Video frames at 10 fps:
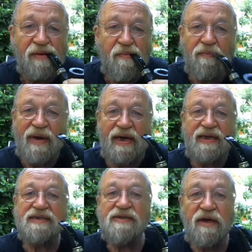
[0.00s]
But
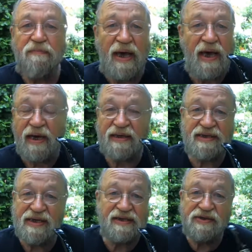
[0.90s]
it's not bad.
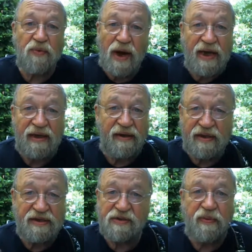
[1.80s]
It's great.
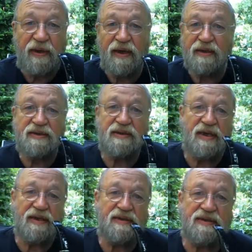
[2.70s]
This sweetness
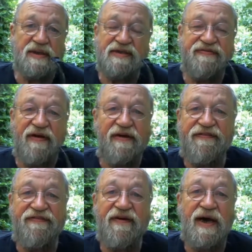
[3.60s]
is very
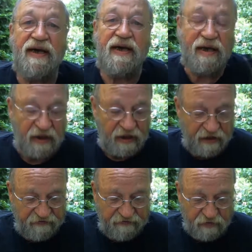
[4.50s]
fine
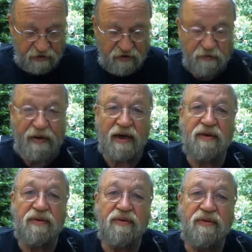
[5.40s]
for
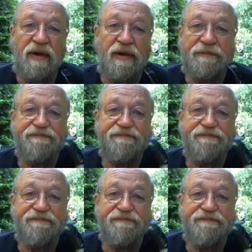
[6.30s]
tobacco.